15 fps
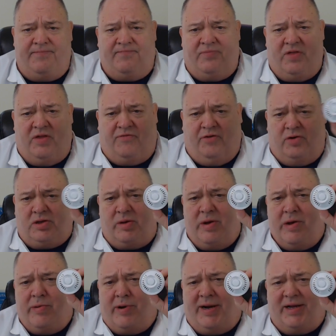the first thing
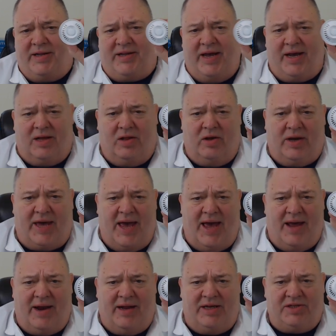we want to take a look
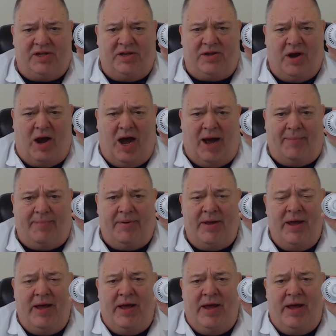at is the top.